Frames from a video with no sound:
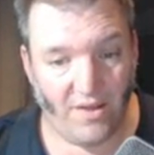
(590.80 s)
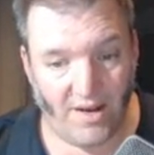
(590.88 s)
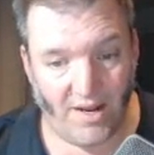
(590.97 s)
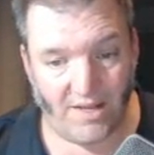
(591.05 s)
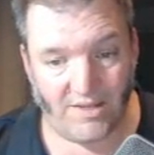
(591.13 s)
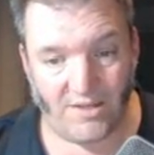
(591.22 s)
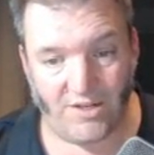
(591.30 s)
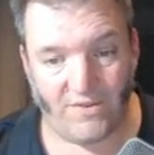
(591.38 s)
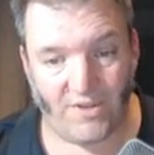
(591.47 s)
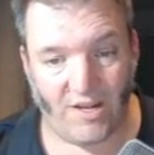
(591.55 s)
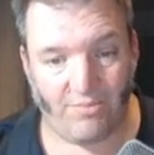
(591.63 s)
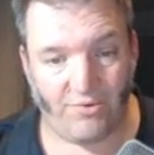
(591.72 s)
It hasn't
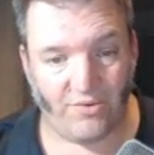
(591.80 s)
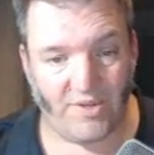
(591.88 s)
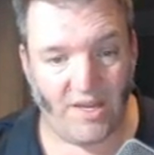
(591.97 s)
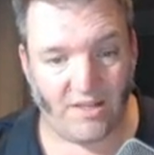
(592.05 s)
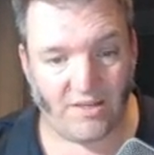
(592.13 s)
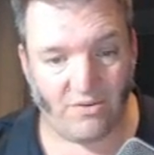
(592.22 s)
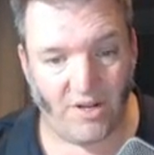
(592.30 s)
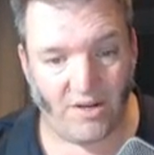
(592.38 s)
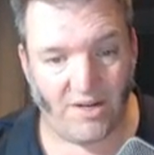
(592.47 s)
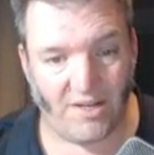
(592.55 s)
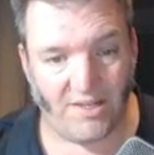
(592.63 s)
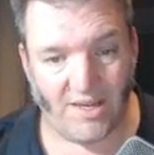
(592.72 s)
shifted up or down, so I
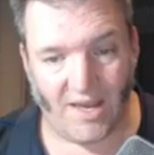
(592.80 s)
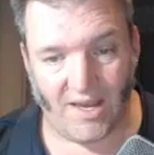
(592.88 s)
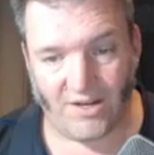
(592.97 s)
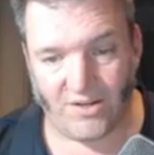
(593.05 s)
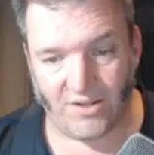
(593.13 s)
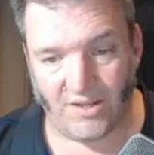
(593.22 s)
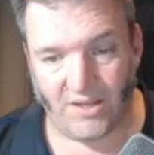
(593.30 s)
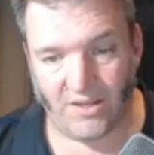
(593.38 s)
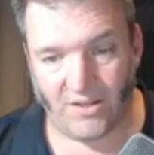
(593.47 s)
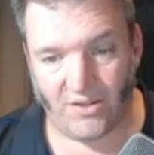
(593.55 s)
don't need to actually